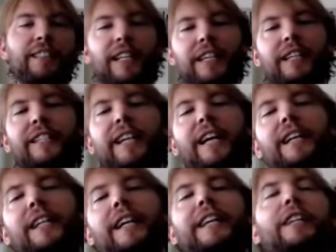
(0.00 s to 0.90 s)
They can attack
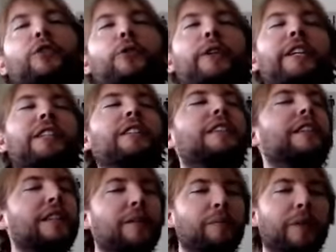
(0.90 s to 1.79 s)
Litecoin,
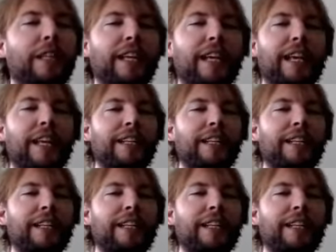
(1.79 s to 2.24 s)
but they can't